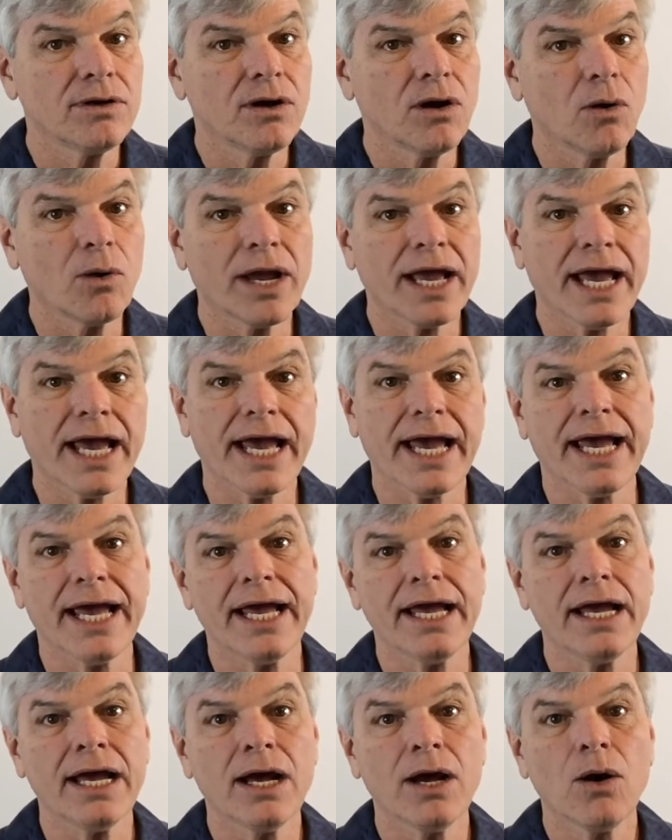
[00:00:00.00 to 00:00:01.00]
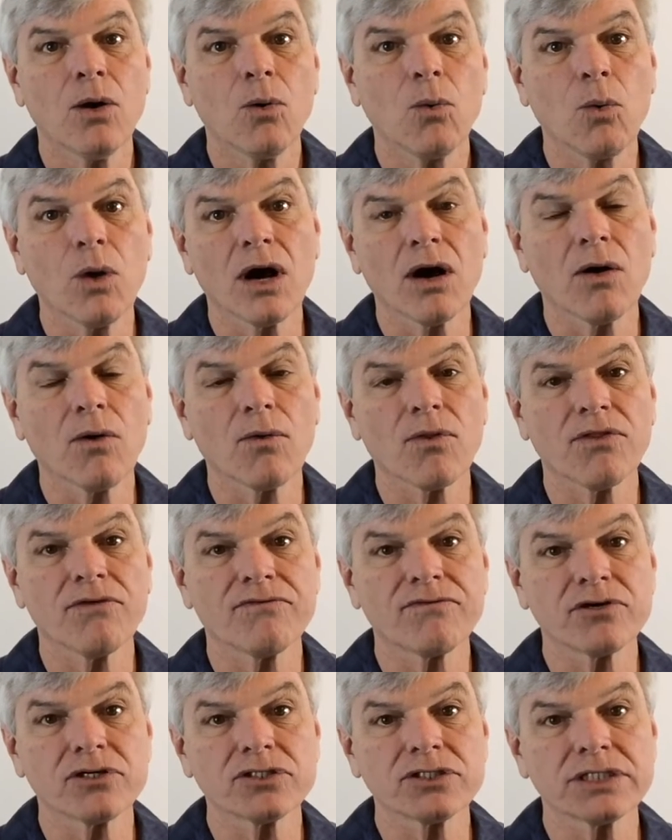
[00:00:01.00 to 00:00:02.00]
Okay, well, the
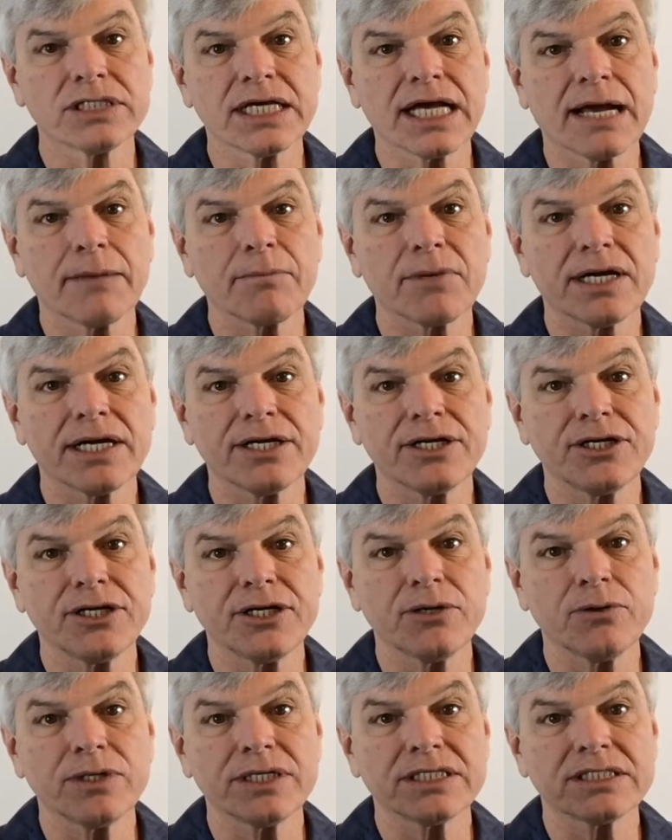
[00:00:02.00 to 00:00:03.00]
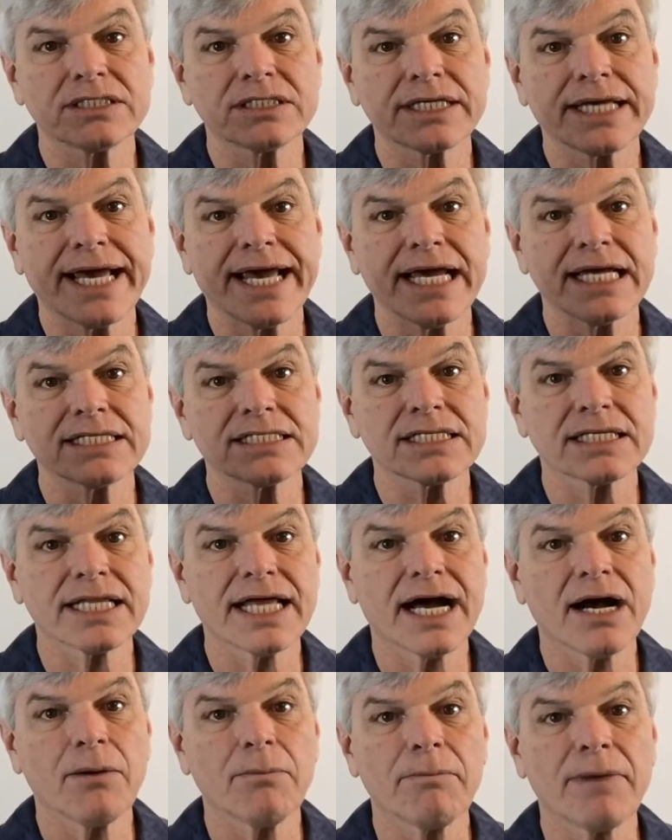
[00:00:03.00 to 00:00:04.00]
first thing I'm going to do is cancel
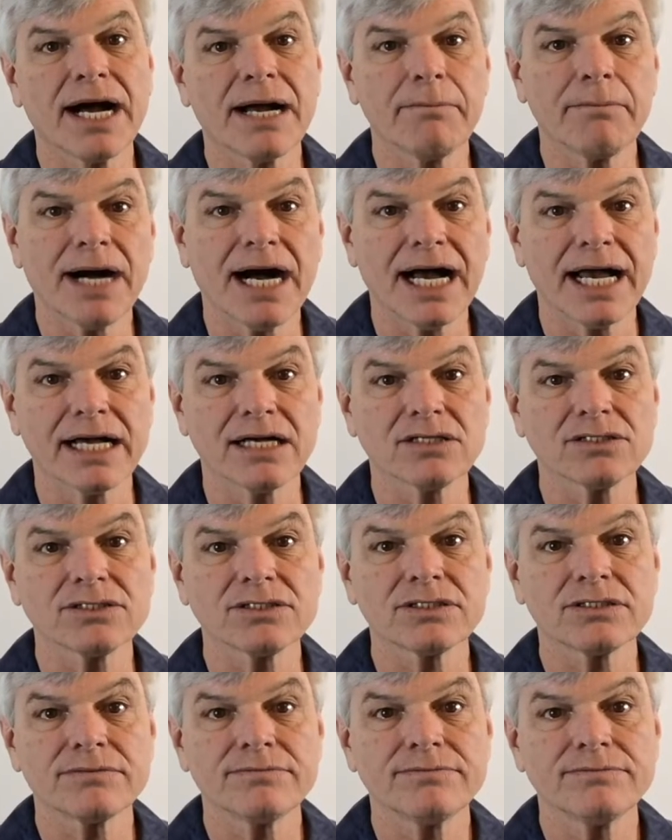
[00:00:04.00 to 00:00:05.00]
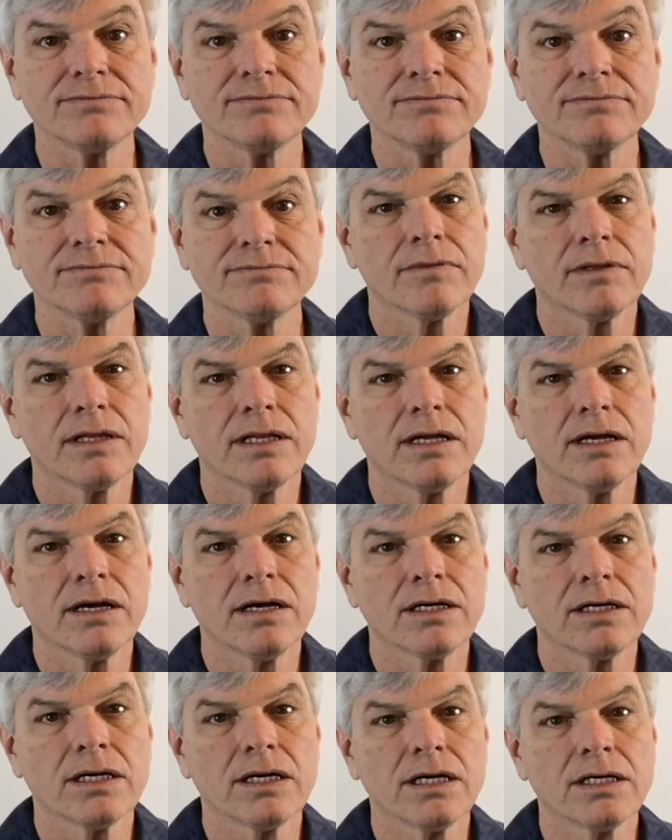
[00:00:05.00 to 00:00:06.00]
out my miles.
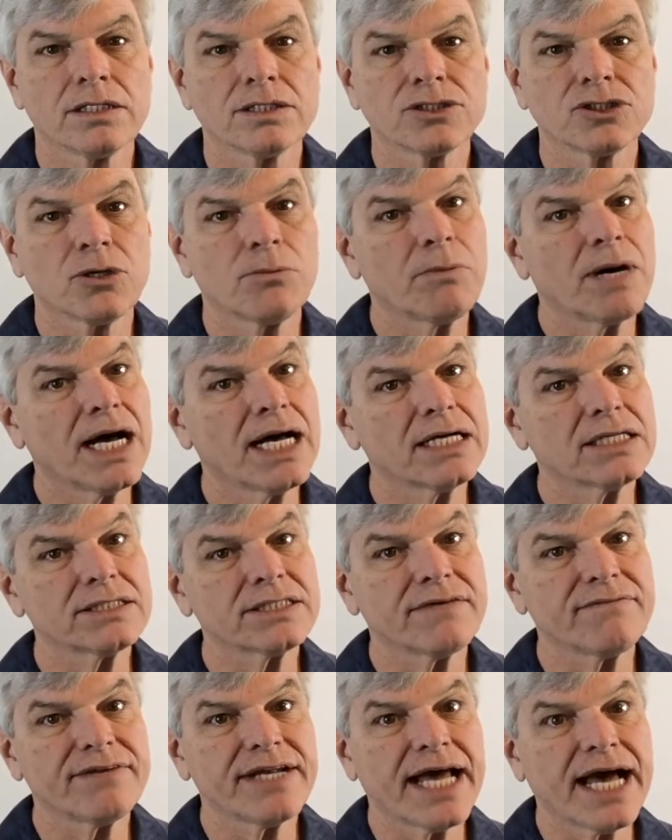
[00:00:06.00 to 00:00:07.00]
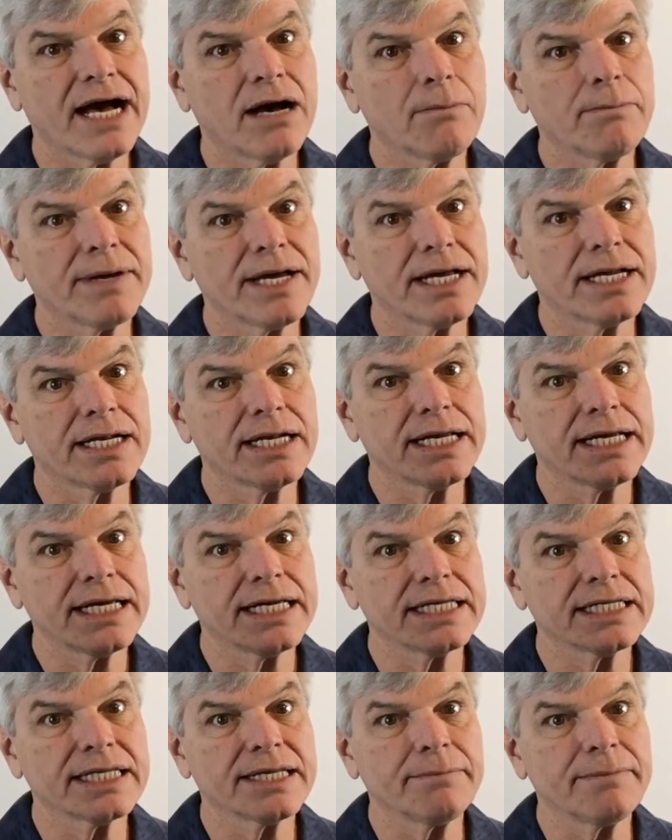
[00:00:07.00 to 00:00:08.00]
So miles have now been
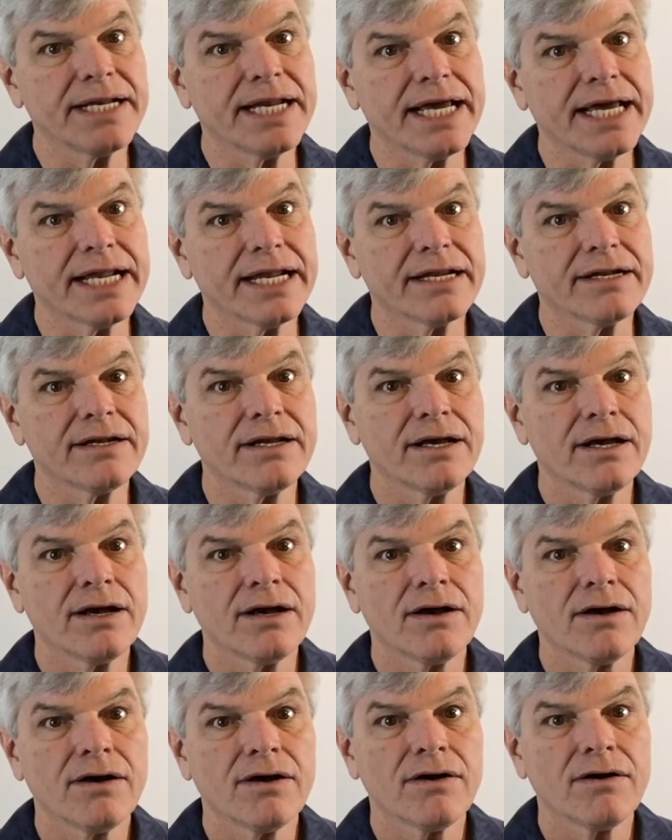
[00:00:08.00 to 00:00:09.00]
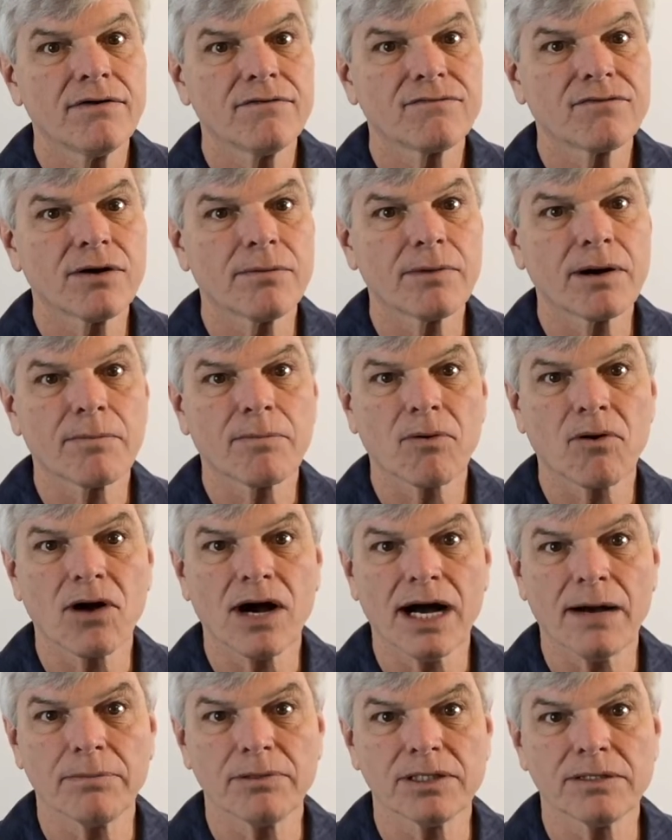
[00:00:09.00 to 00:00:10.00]
eliminated from our
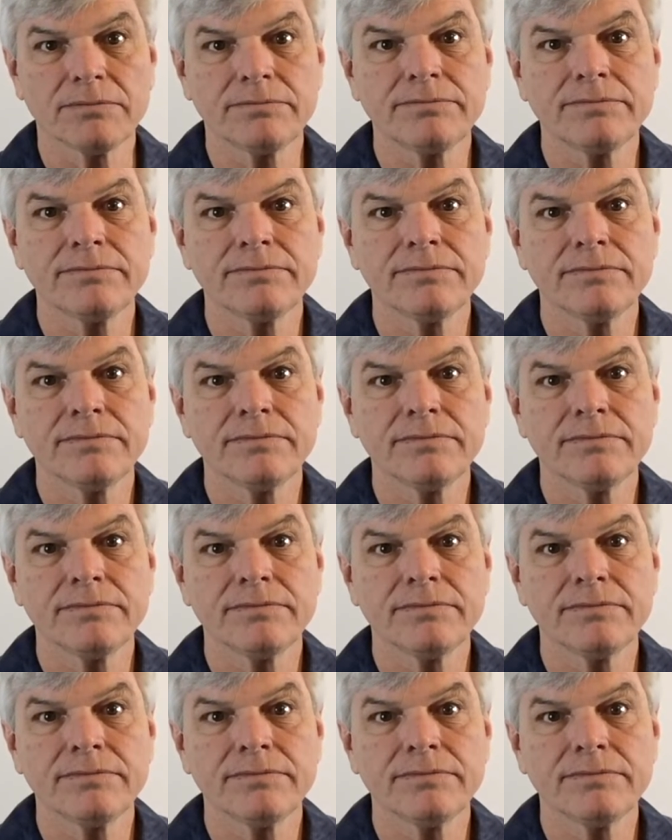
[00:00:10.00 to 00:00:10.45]
problem.